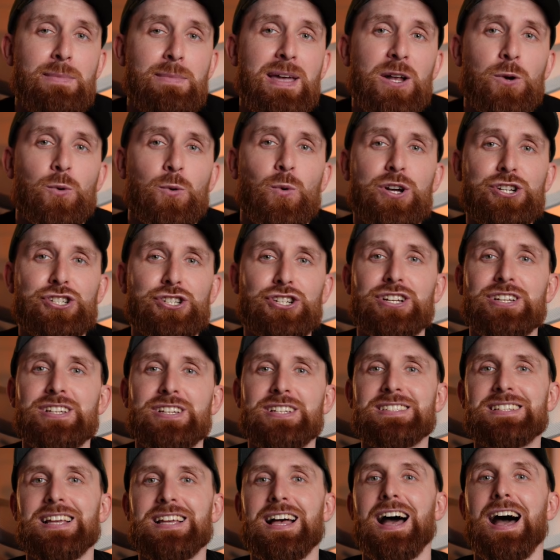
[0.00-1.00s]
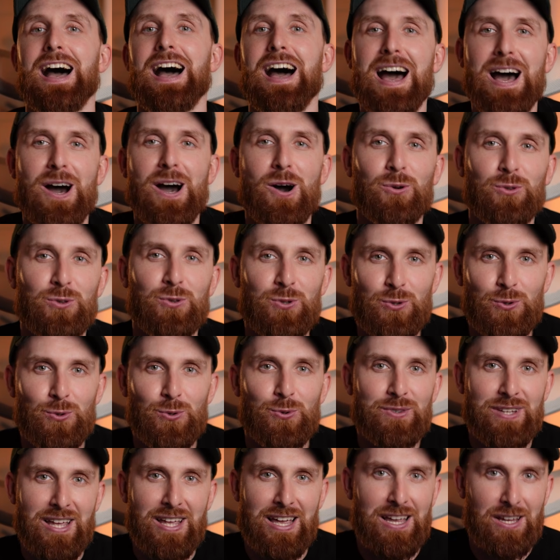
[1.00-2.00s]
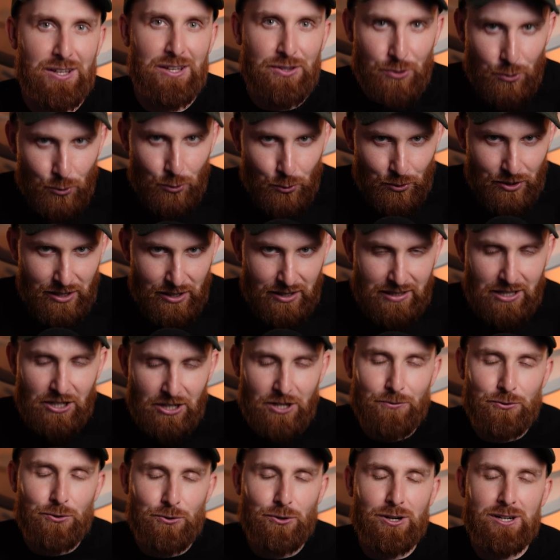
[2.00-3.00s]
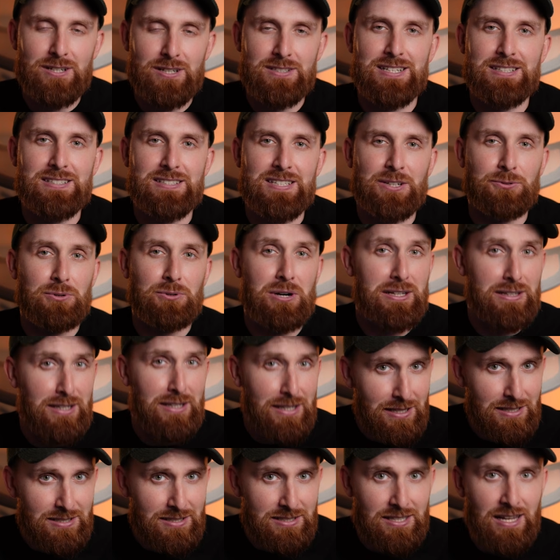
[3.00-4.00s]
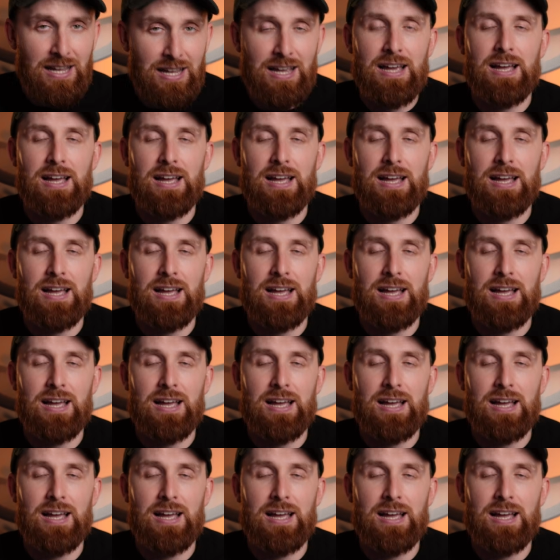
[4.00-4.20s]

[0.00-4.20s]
the main question is, how do they do it? And of course, the secret is